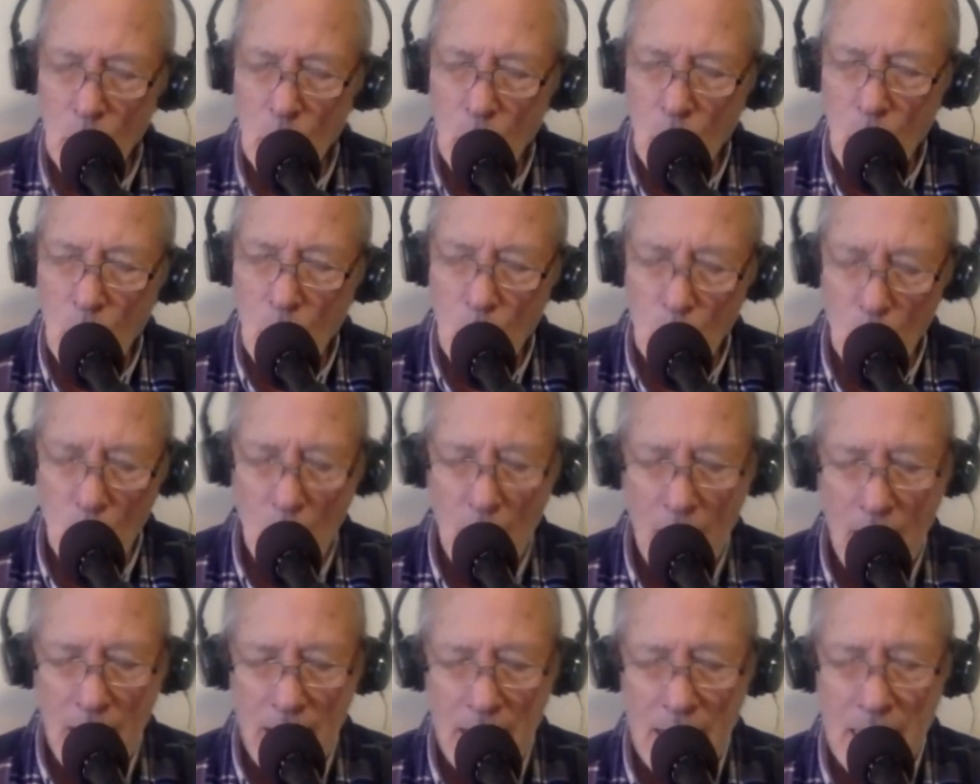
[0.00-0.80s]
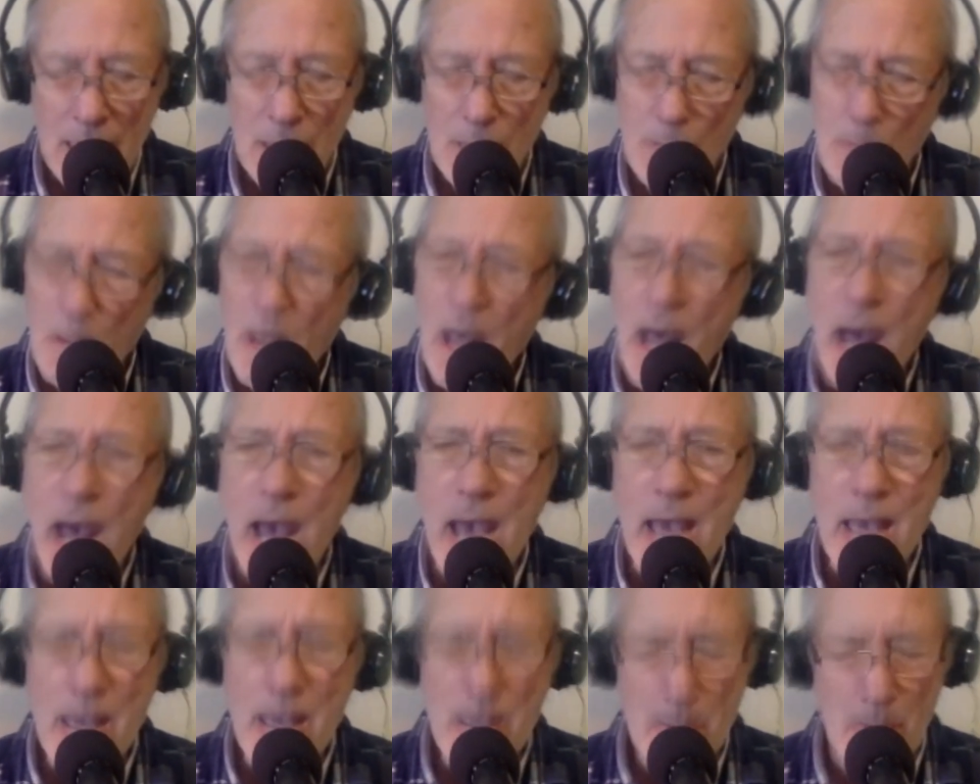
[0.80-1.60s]
right
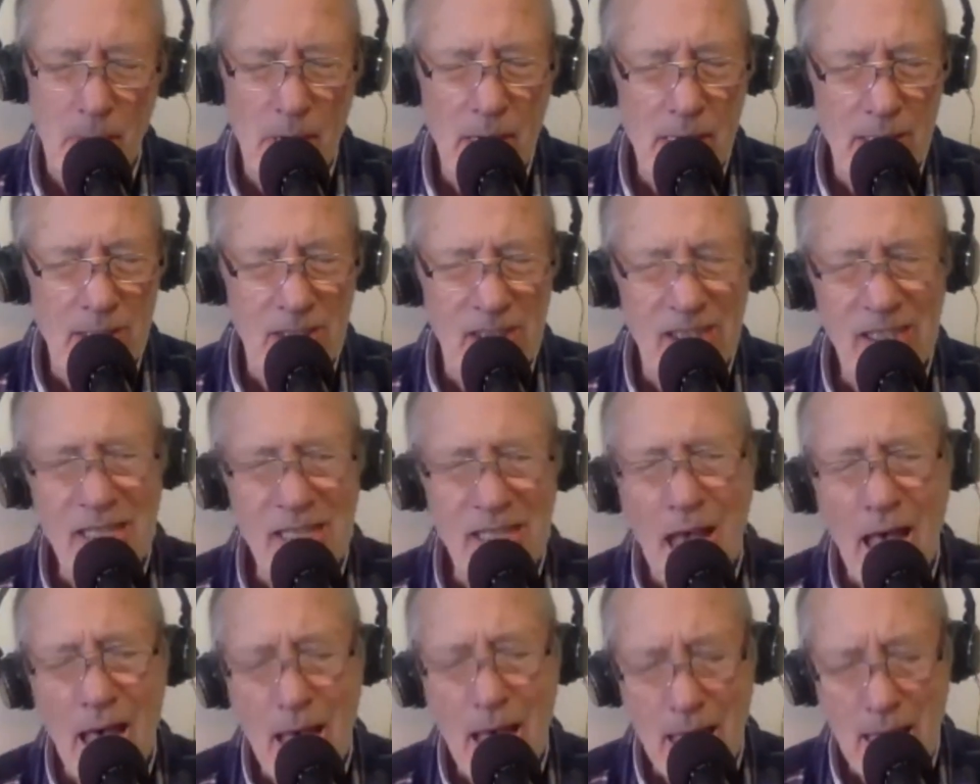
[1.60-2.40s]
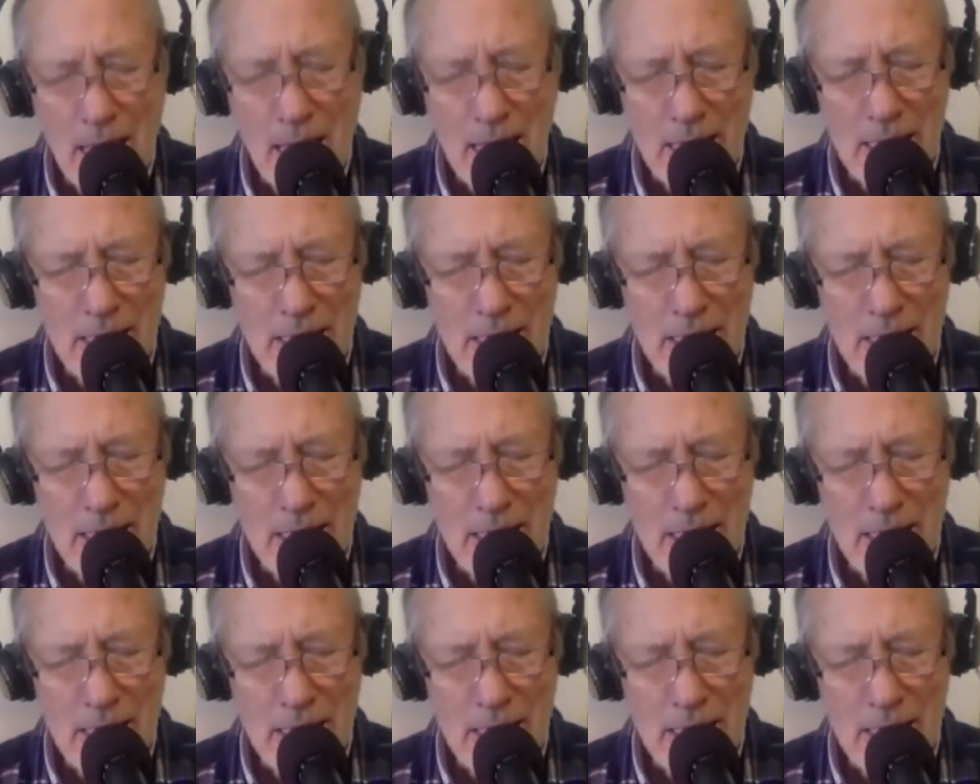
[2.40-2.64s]
by my side.